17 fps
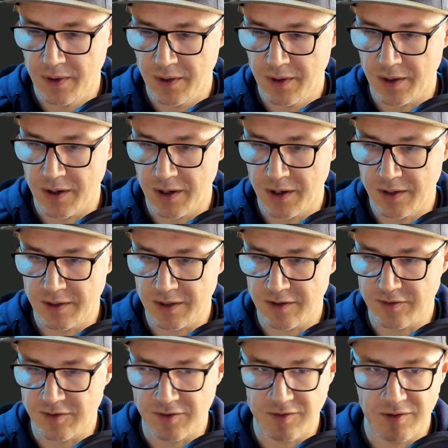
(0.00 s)
And
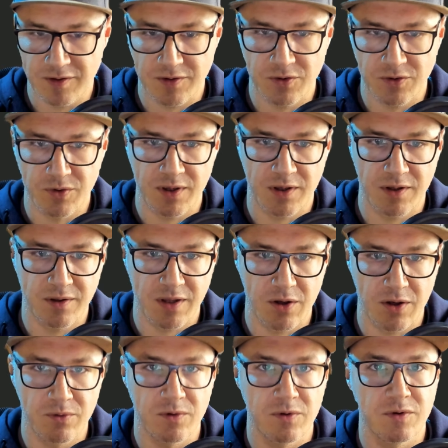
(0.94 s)
as I said, you can
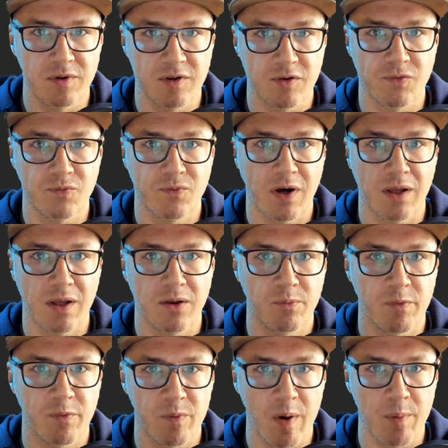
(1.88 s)
download this file on
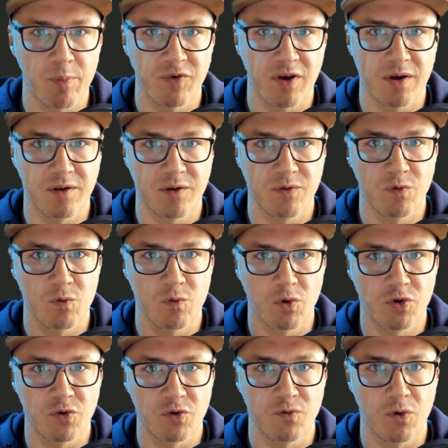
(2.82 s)
my website if you
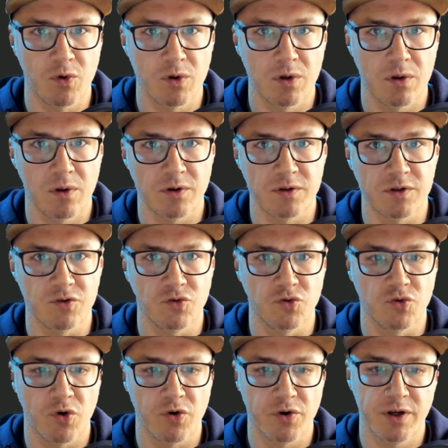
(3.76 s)
want to follow along the
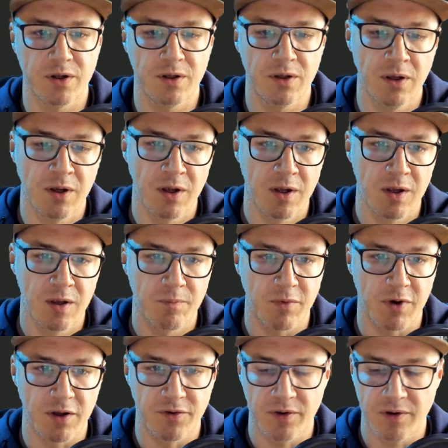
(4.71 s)
tutorial.
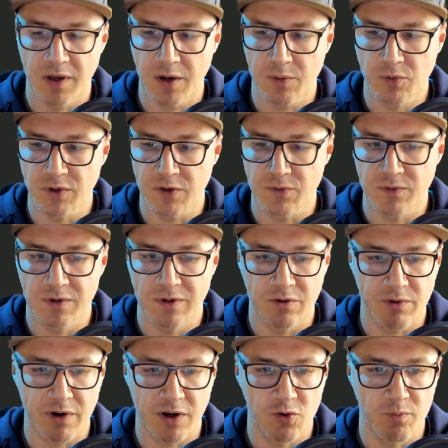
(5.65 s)
But I would definitely
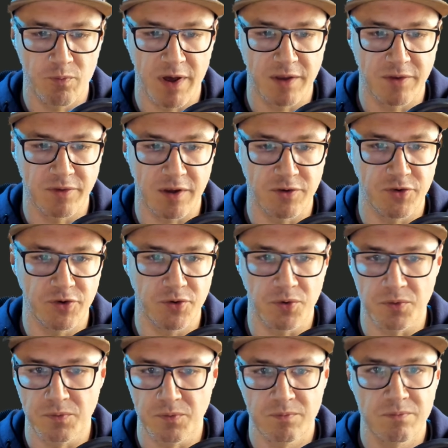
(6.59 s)
recommend that
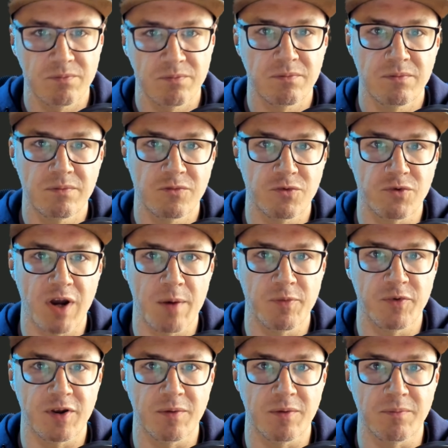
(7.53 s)
you grab
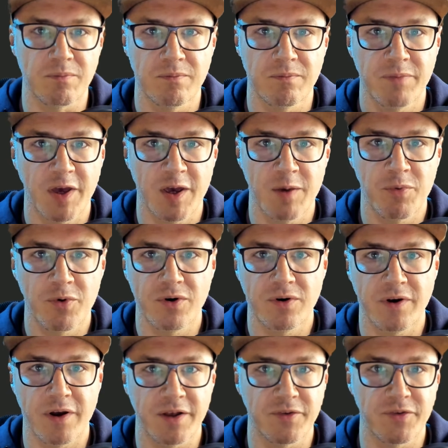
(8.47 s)
some paper
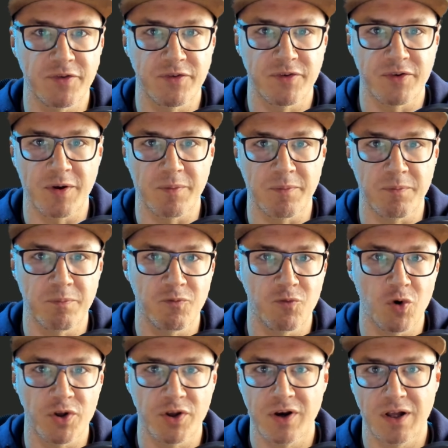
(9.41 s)
and some
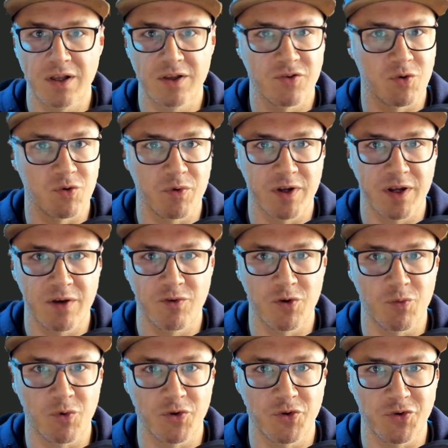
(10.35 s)
watercolors or whatever you
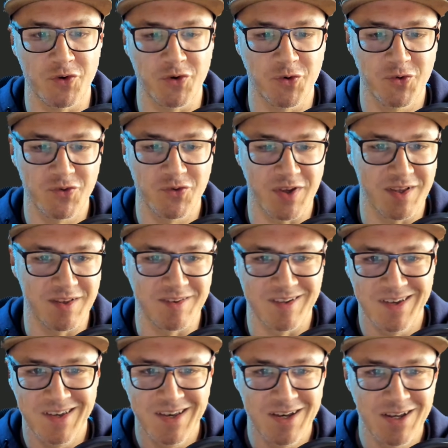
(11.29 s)
want to use and
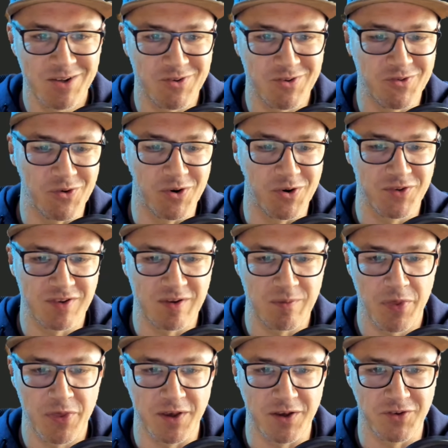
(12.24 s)
draw some
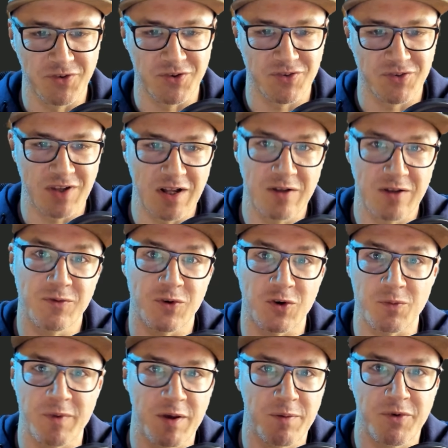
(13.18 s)
things yourself, or
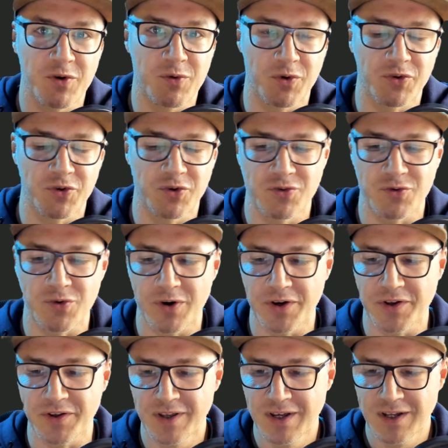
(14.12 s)
maybe you want to draw
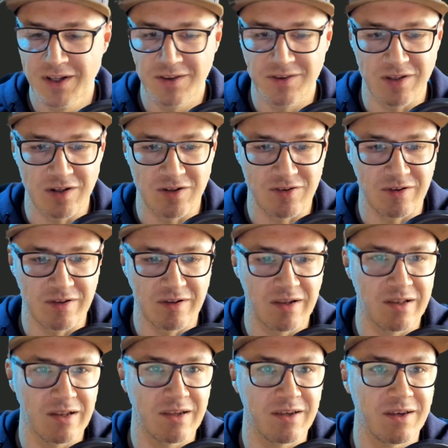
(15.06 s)
it
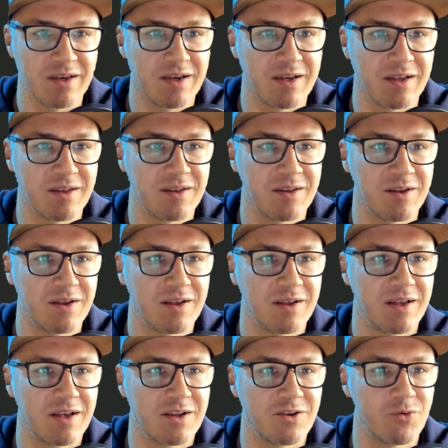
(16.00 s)
digitally in
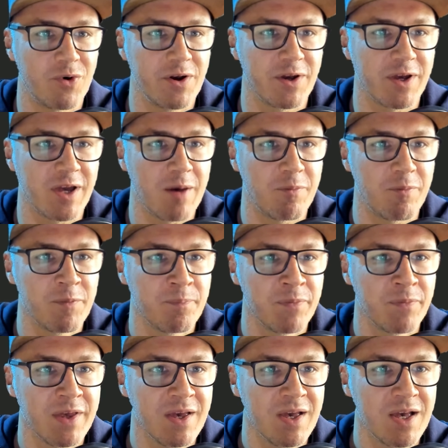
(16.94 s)
a drawing app.
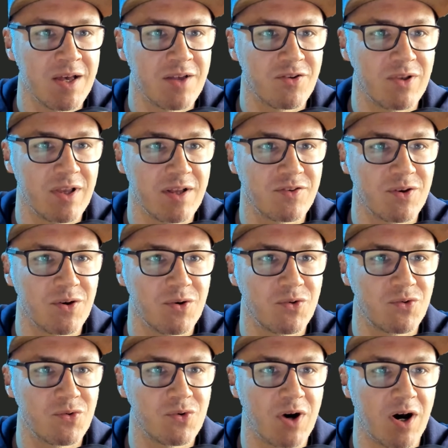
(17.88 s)
So let's go
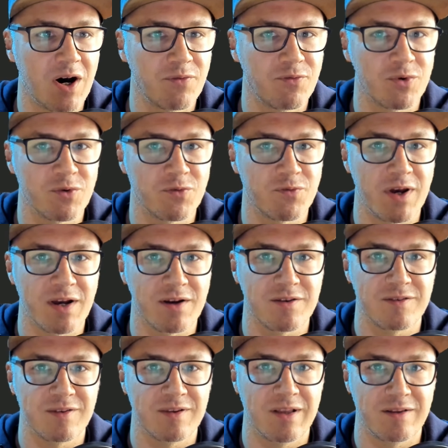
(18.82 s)
to After
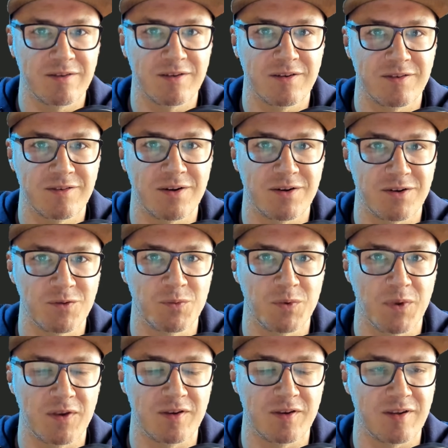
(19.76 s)
Effects and let's get started
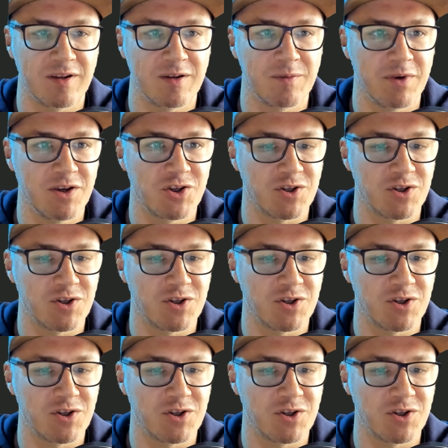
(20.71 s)
with this animation.